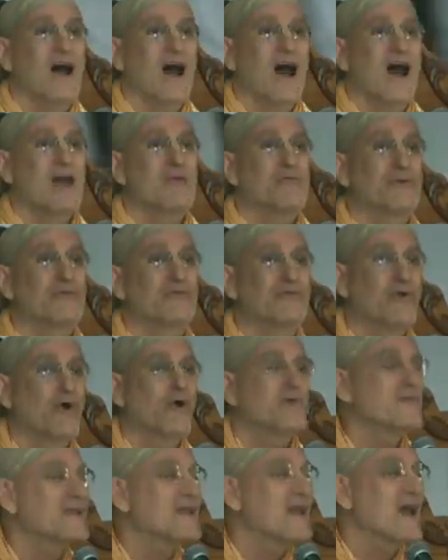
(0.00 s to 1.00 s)
I
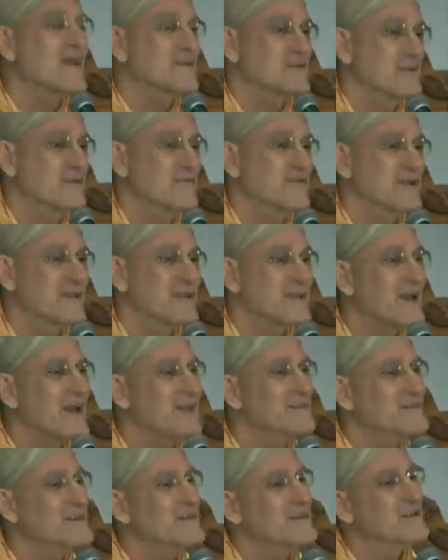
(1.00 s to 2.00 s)
perform the activity, the
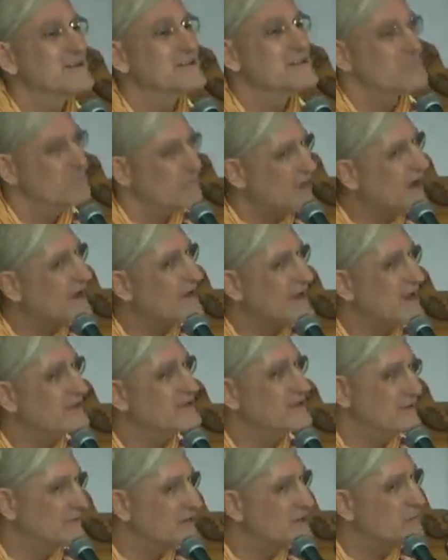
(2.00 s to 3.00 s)
idea that's my
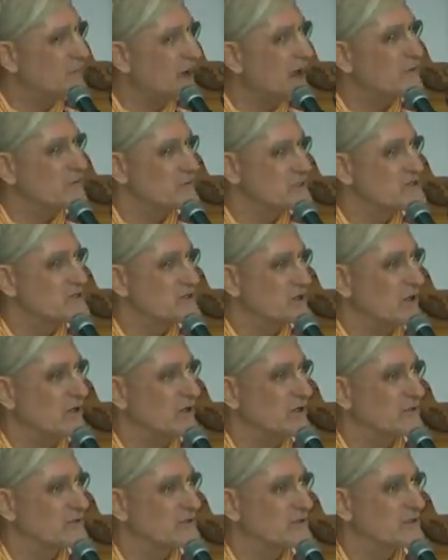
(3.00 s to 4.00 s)
activity, my
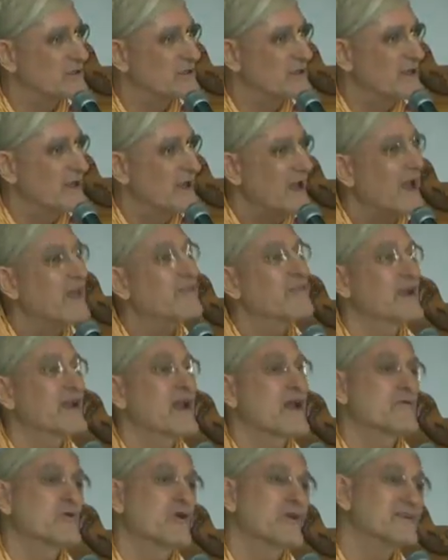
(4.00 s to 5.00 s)
result, and then
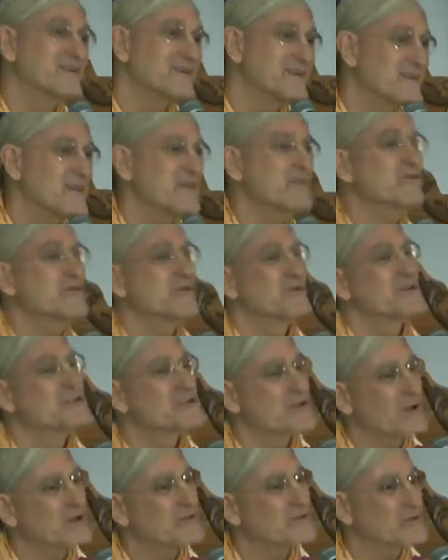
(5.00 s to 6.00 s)
I'm going to give the
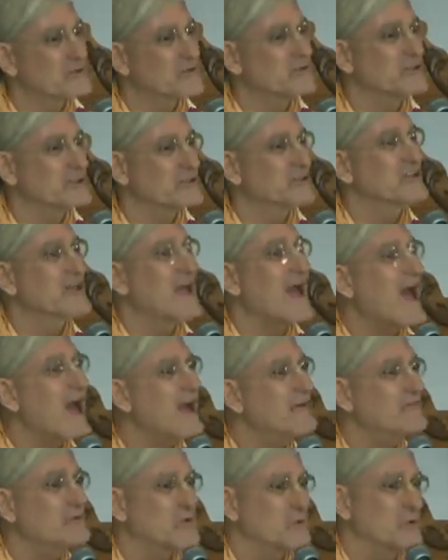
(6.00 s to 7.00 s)
result to Krishna
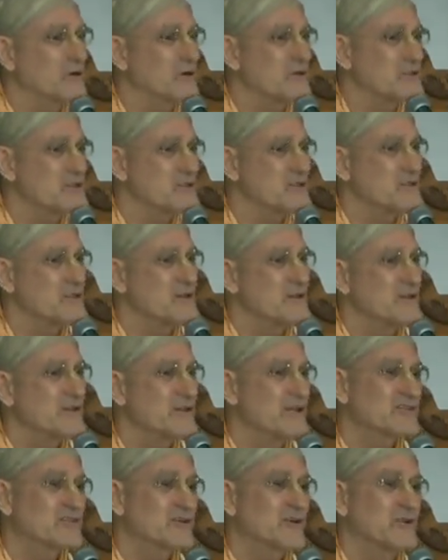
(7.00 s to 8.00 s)
afterwards,
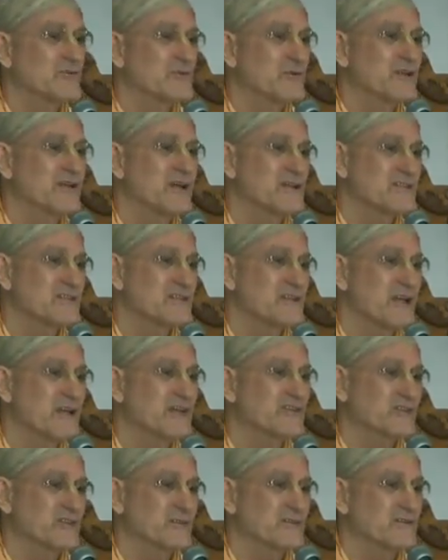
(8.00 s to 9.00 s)
that's called
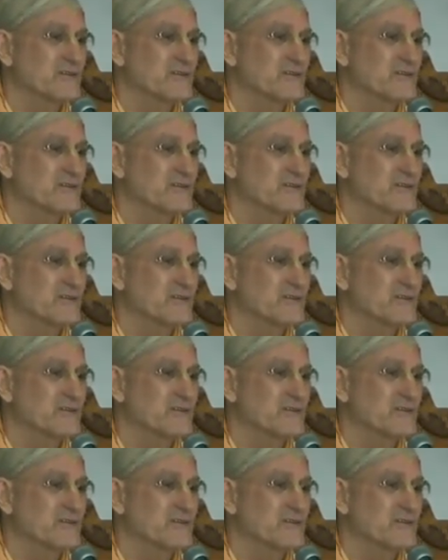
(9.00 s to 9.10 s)
renunciation.